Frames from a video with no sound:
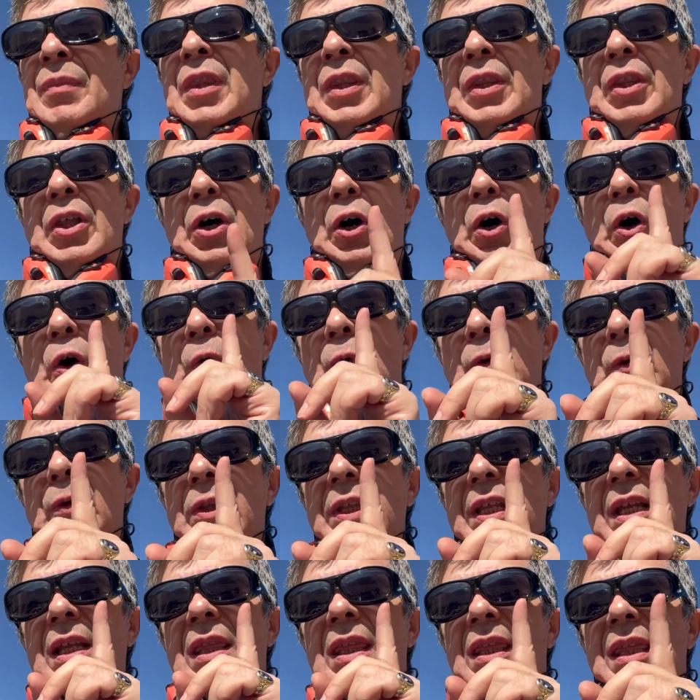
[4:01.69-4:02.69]
The
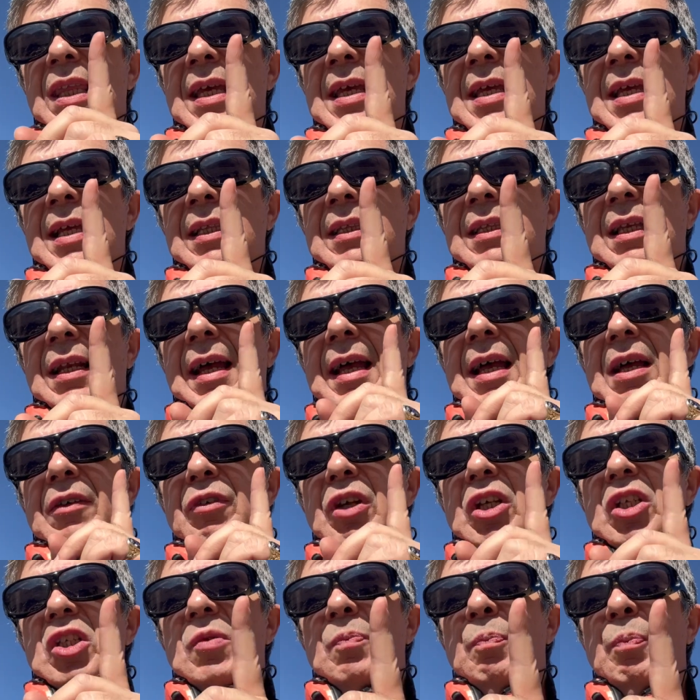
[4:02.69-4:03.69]
only thing that I have
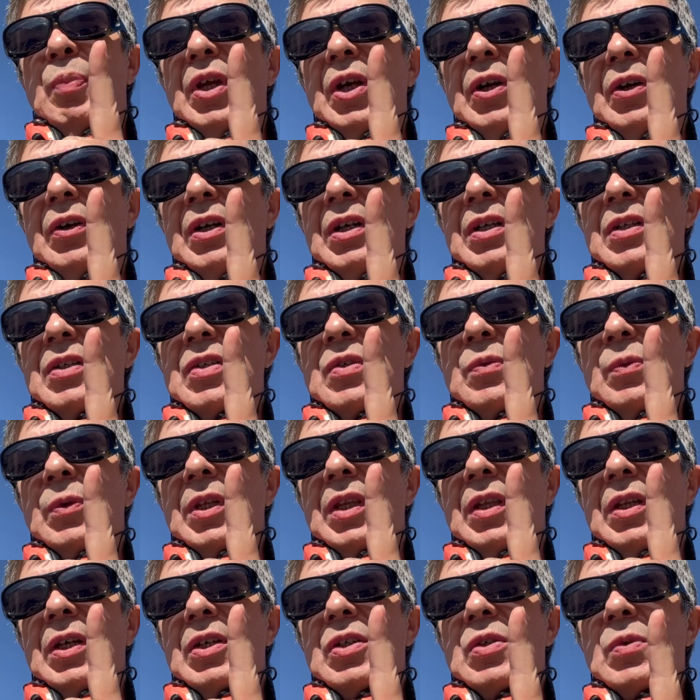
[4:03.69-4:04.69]
experienced with
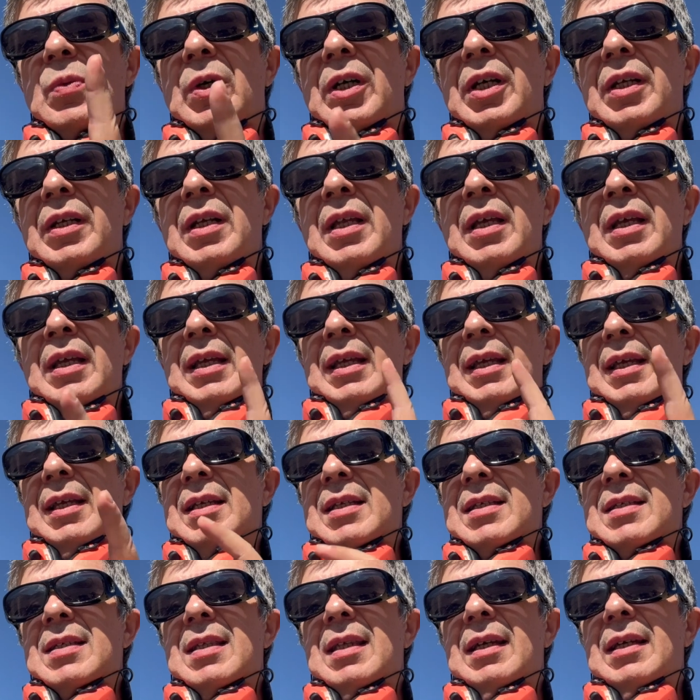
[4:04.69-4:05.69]
this one
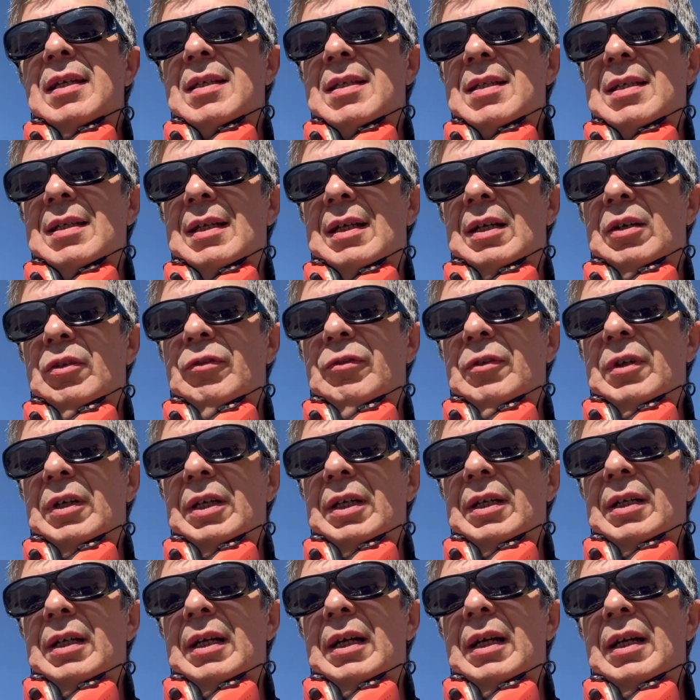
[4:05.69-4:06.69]
is this, and
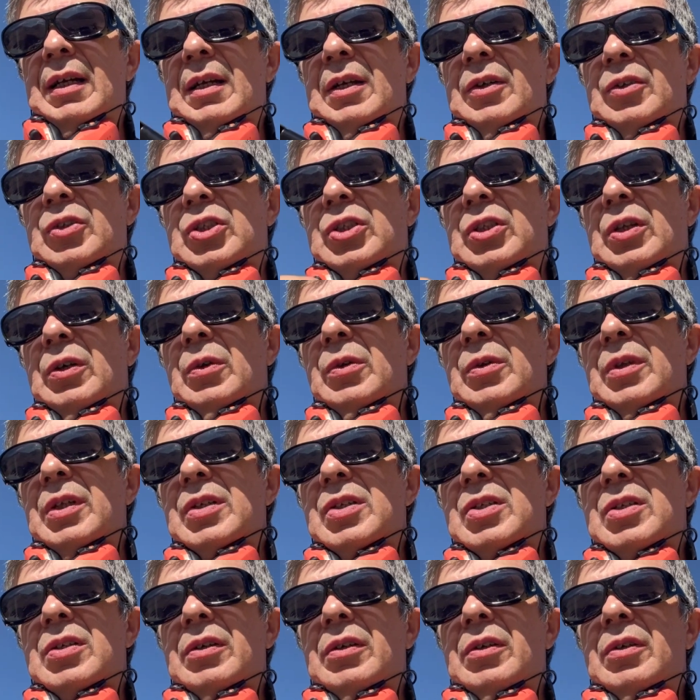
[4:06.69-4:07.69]
I'll show
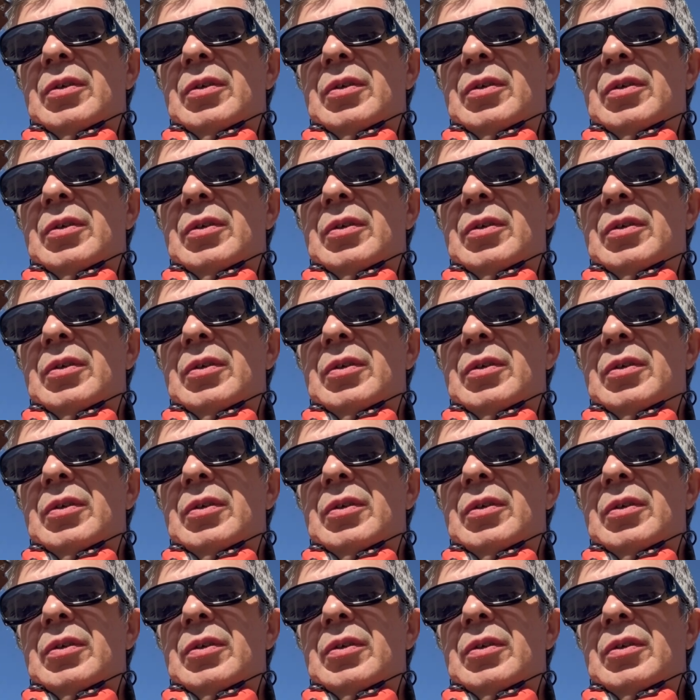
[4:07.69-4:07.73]
this to you